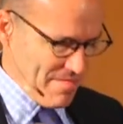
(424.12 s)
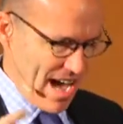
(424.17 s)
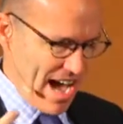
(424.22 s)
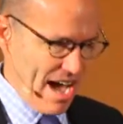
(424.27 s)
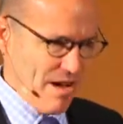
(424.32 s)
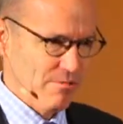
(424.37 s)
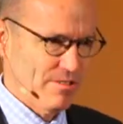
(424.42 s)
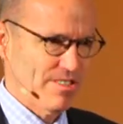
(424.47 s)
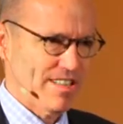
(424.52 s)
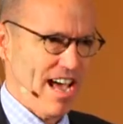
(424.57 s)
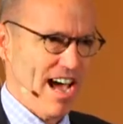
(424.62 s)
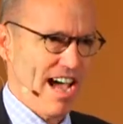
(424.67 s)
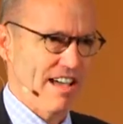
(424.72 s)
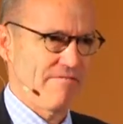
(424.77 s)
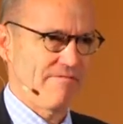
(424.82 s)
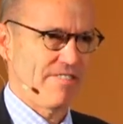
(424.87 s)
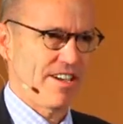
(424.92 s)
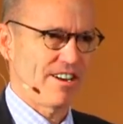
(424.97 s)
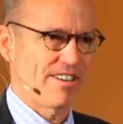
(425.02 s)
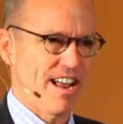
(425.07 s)
I
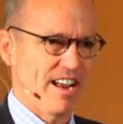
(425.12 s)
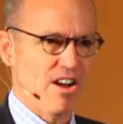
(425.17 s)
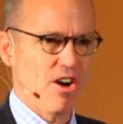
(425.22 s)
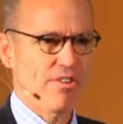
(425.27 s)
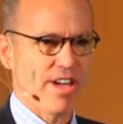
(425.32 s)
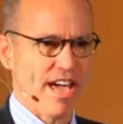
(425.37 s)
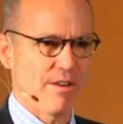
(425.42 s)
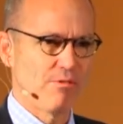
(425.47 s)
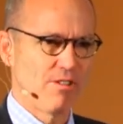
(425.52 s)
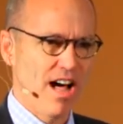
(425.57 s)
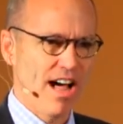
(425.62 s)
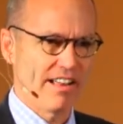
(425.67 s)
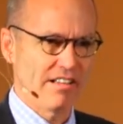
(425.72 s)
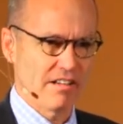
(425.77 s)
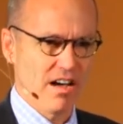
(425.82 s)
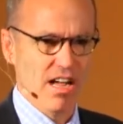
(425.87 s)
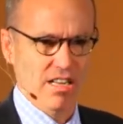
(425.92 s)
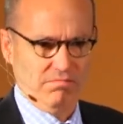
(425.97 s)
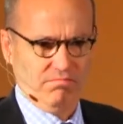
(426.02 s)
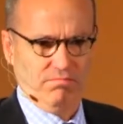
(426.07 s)
figured out, okay, well,
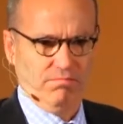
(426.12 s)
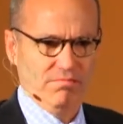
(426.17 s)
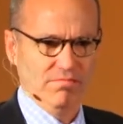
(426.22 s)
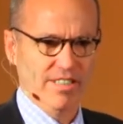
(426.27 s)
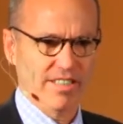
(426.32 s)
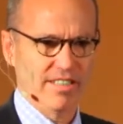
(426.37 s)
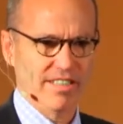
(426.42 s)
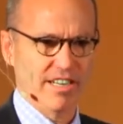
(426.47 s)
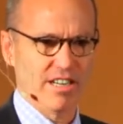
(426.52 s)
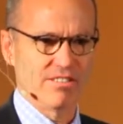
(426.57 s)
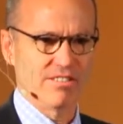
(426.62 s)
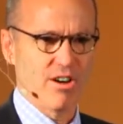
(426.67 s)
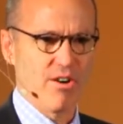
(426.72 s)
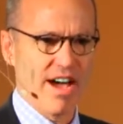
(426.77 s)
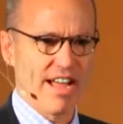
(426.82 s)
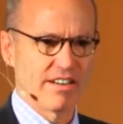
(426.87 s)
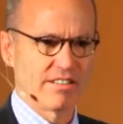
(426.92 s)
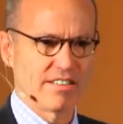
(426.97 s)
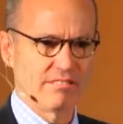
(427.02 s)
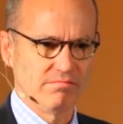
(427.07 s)
I'll go
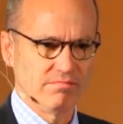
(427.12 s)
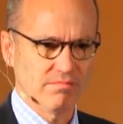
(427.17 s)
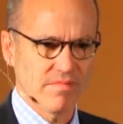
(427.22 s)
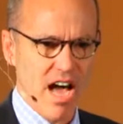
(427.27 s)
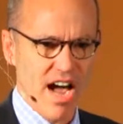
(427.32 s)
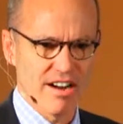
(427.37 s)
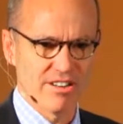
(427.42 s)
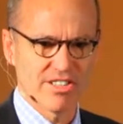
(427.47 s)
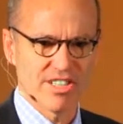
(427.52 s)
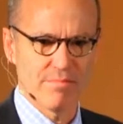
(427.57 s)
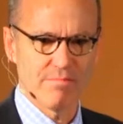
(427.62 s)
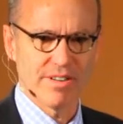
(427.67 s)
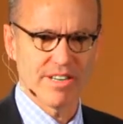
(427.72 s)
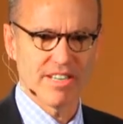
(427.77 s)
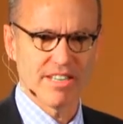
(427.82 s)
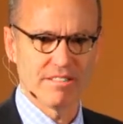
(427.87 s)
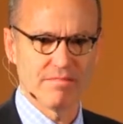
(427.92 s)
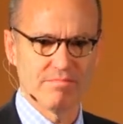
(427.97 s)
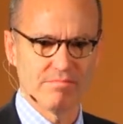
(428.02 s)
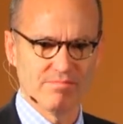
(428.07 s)
out and hire
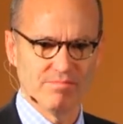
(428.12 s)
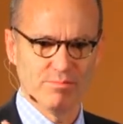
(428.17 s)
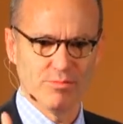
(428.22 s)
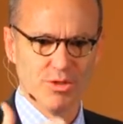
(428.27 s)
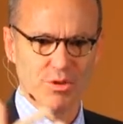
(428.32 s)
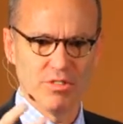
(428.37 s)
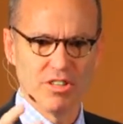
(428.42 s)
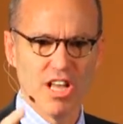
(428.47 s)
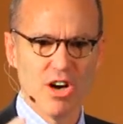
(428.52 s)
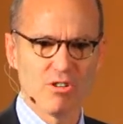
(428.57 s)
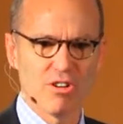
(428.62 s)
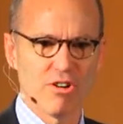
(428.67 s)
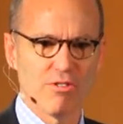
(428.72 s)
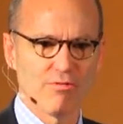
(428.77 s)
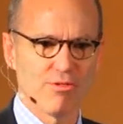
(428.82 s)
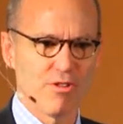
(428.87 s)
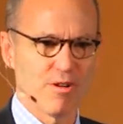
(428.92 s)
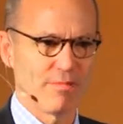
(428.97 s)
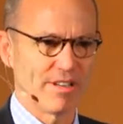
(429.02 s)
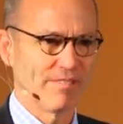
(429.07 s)
somebody to do a logo
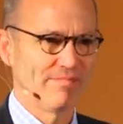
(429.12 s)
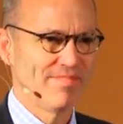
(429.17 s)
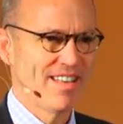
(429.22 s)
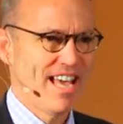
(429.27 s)
for me.